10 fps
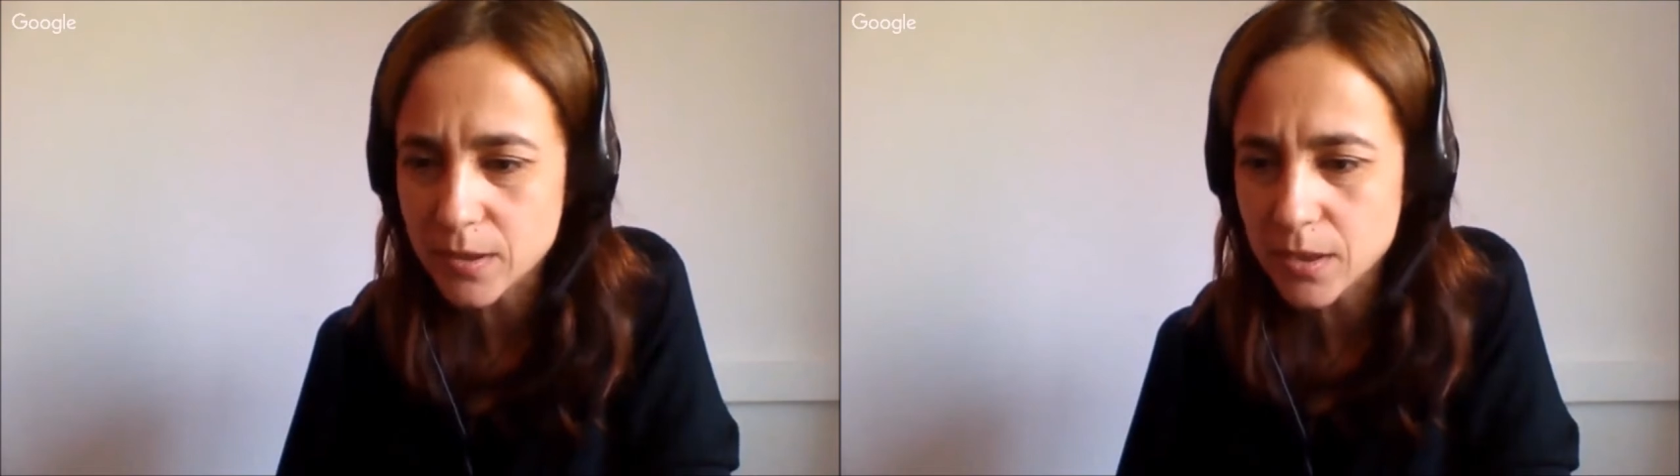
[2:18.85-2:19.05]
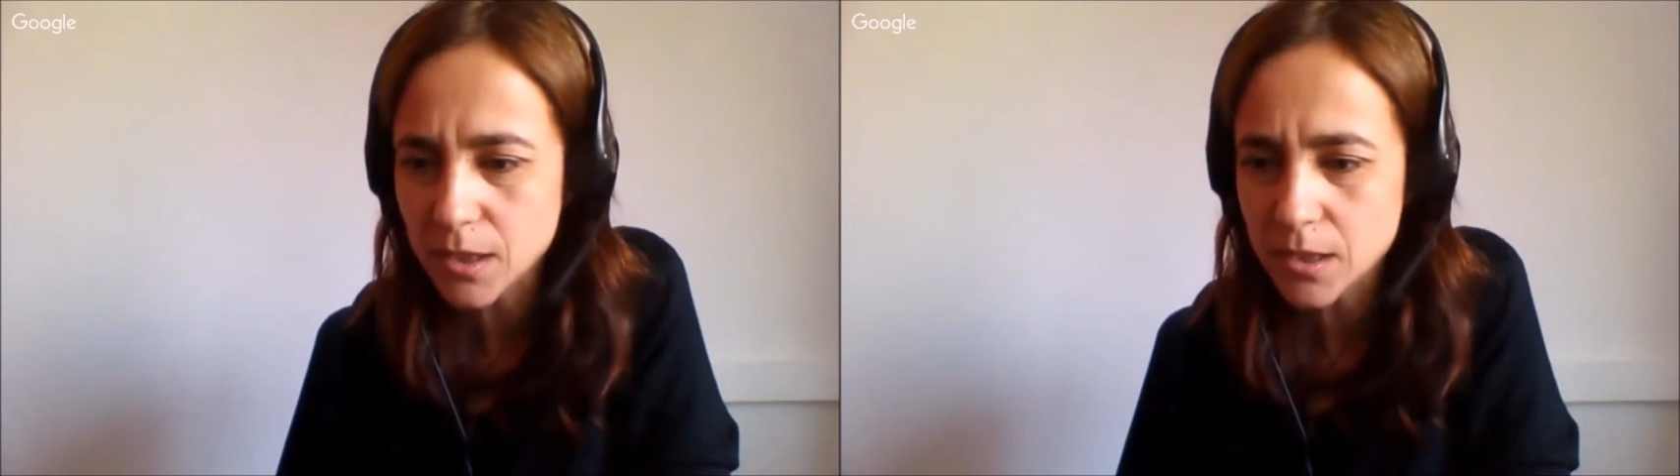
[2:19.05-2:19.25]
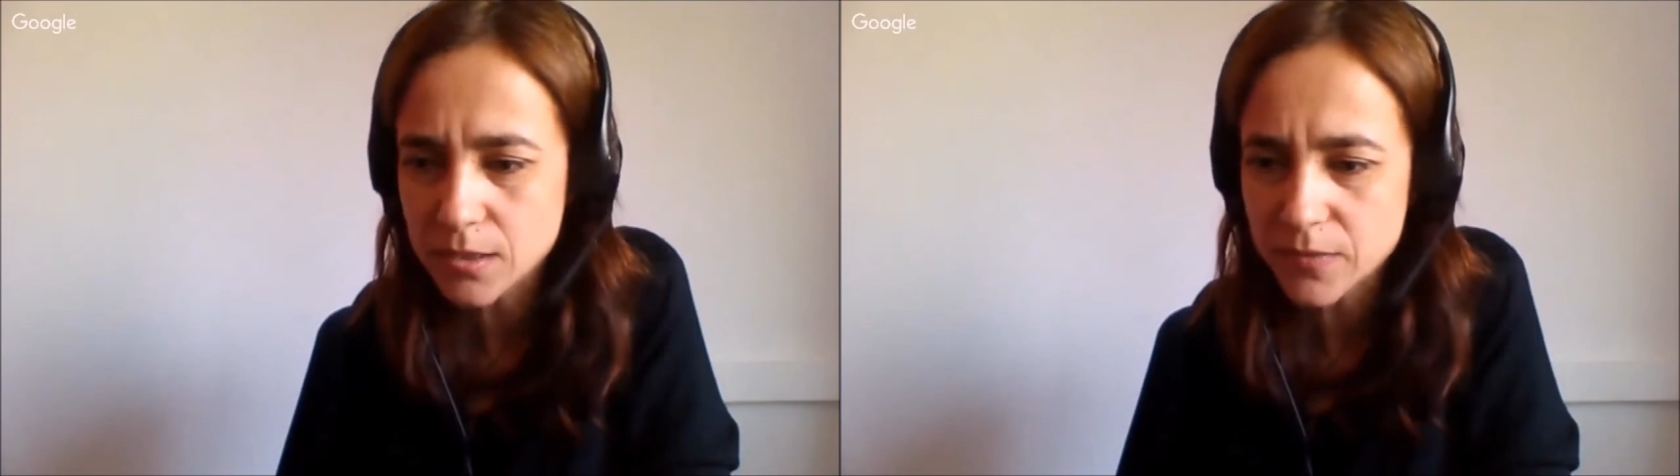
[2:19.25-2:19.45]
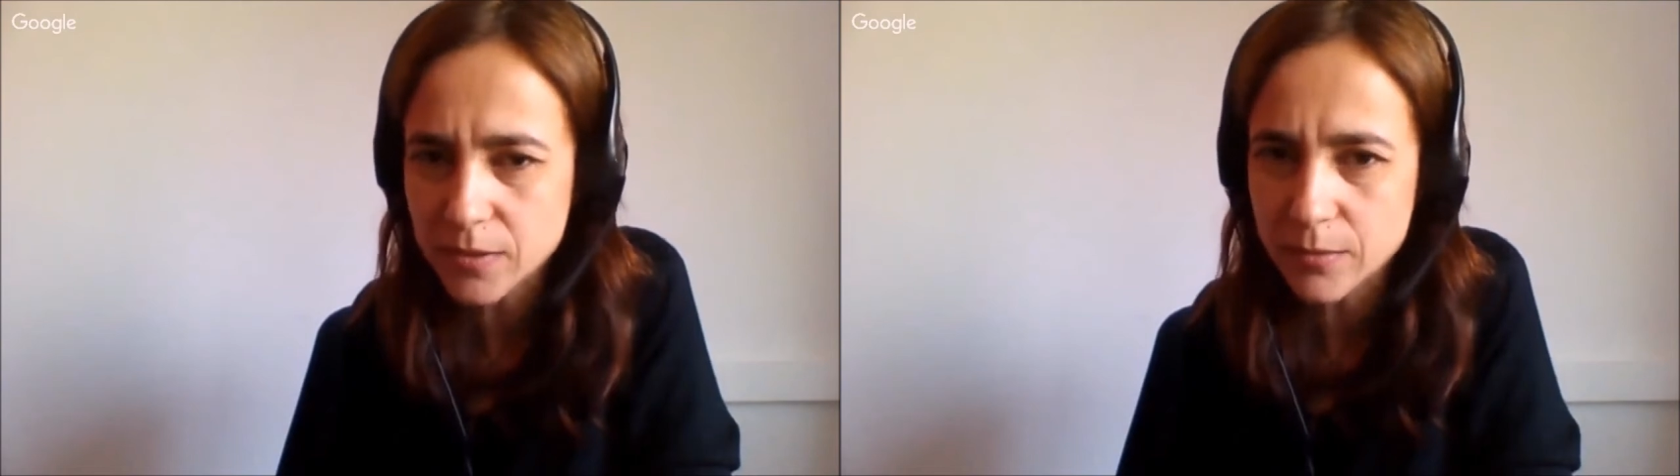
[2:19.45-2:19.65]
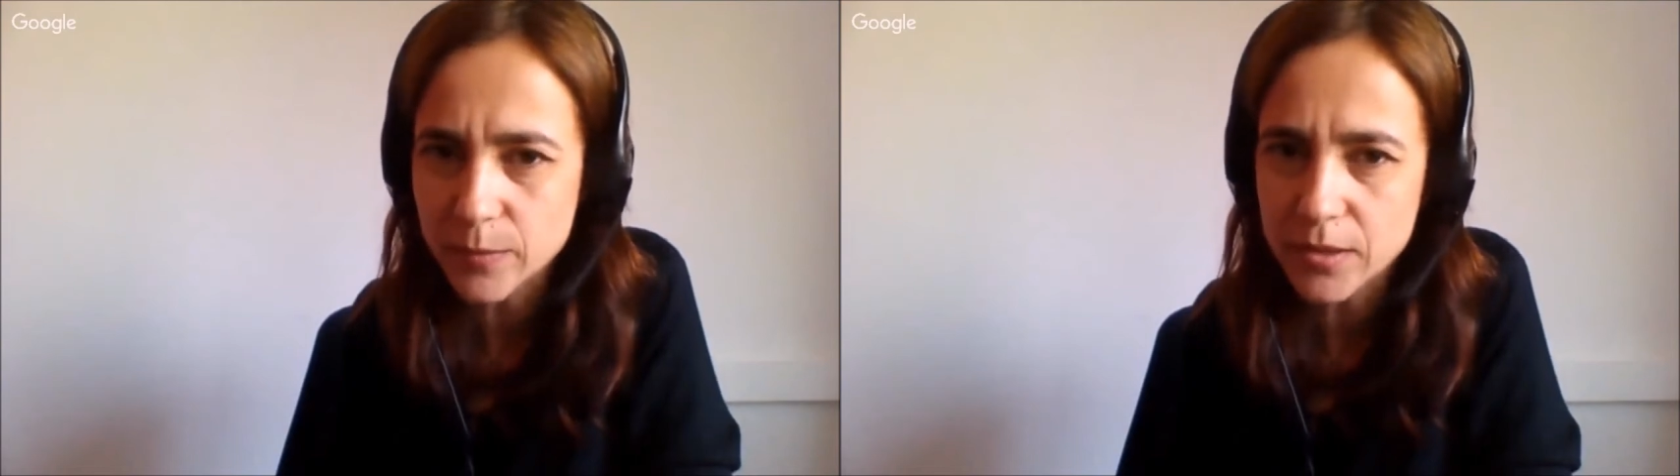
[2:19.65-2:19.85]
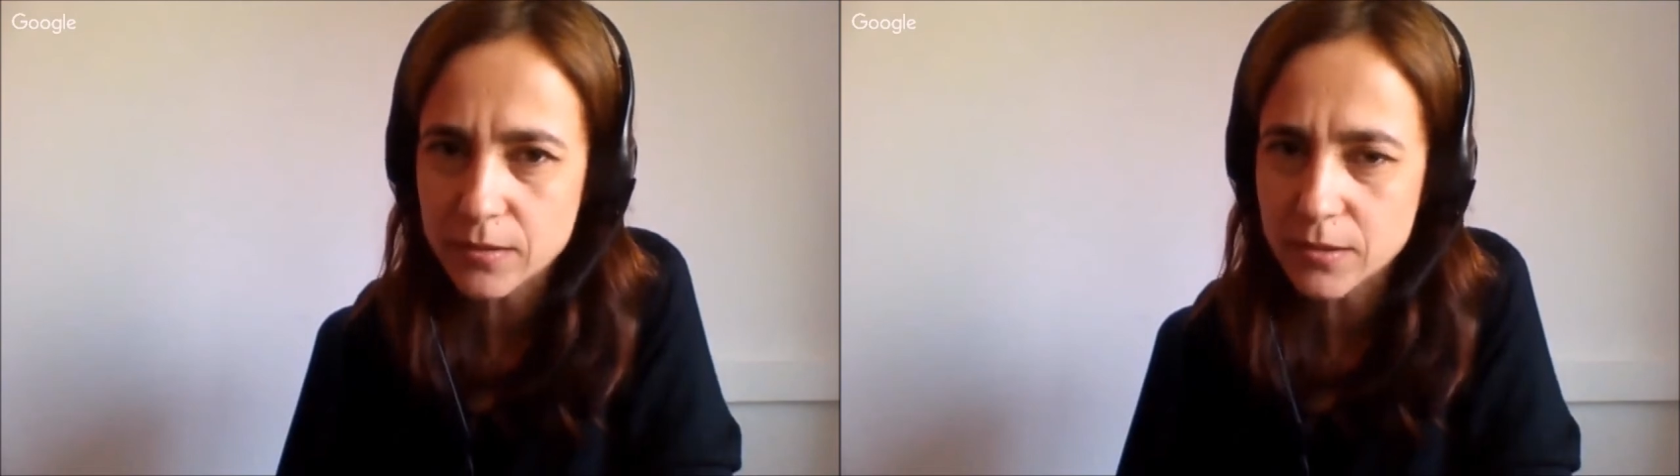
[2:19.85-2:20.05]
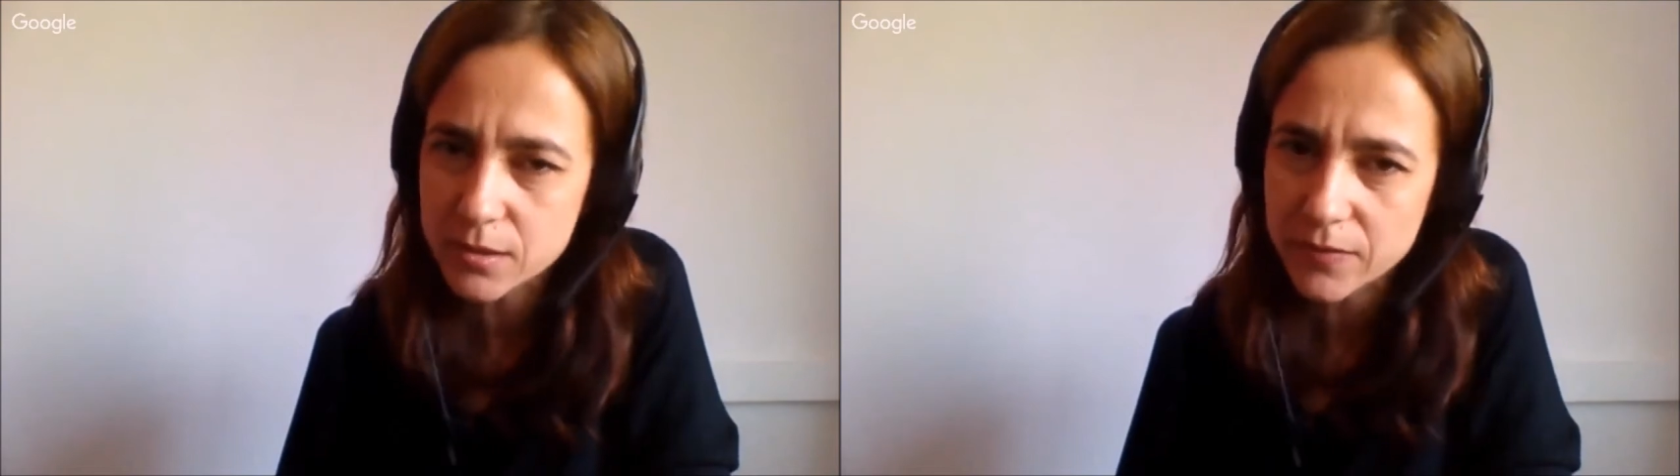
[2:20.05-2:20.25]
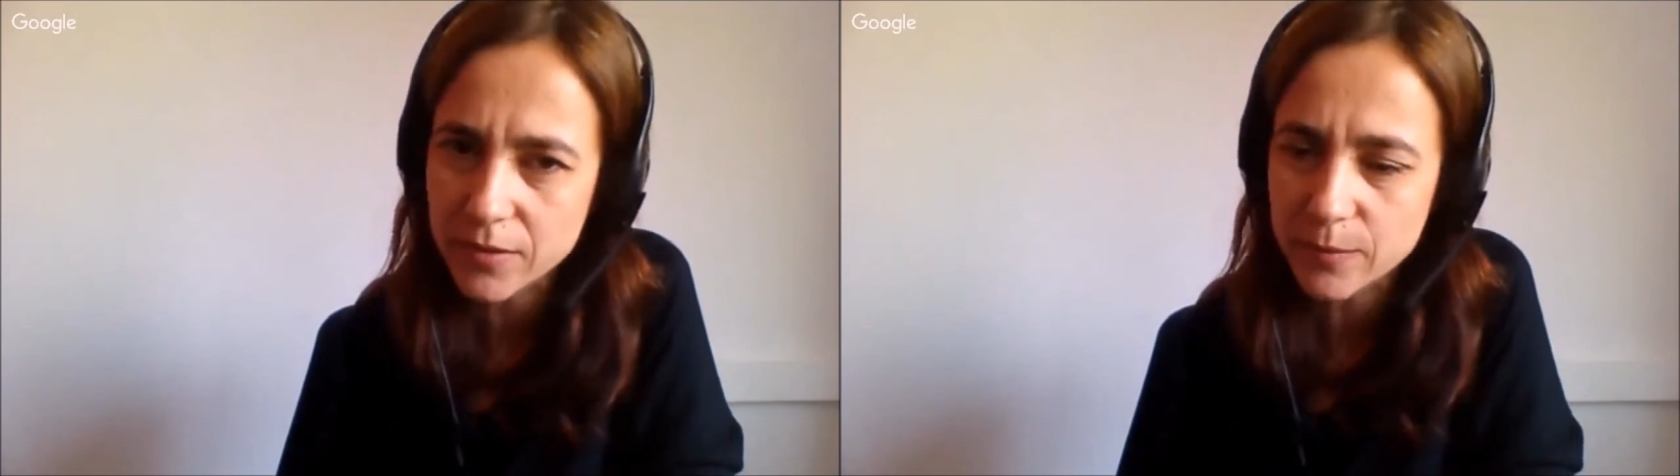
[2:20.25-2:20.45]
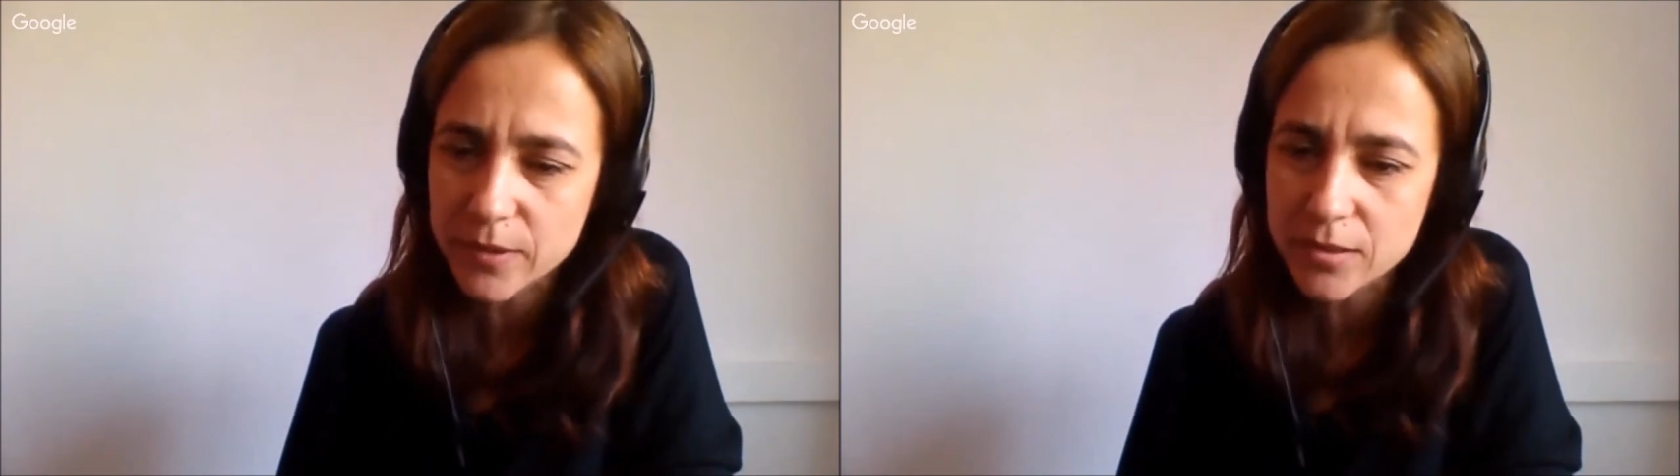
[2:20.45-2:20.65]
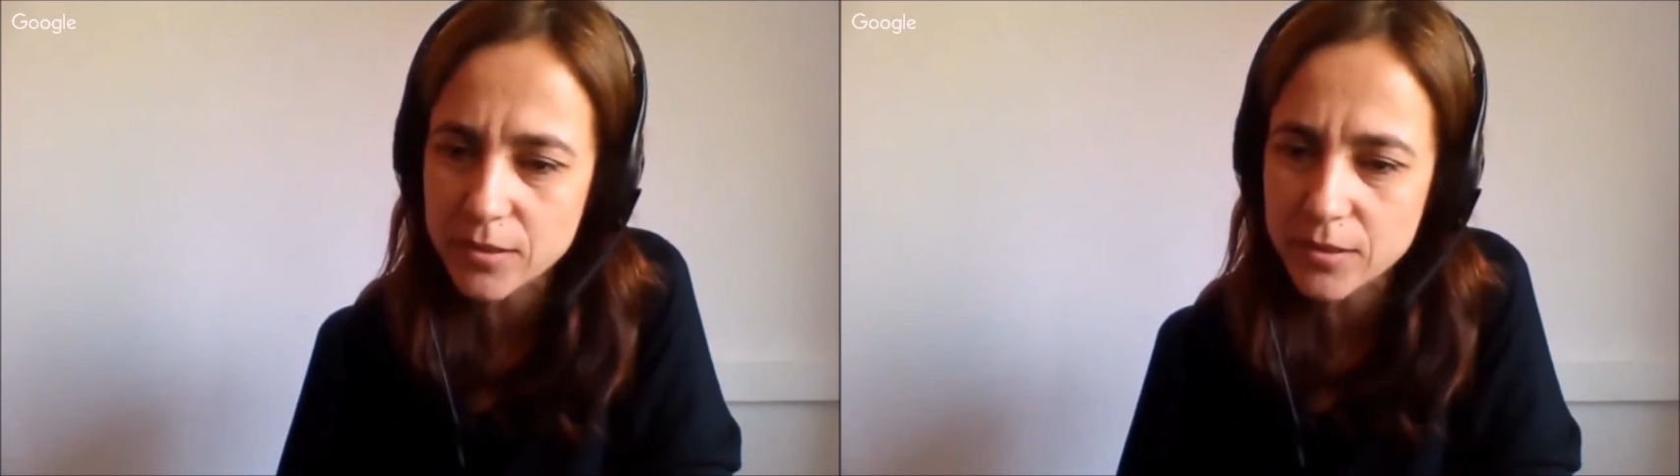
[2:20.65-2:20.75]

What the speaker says: the development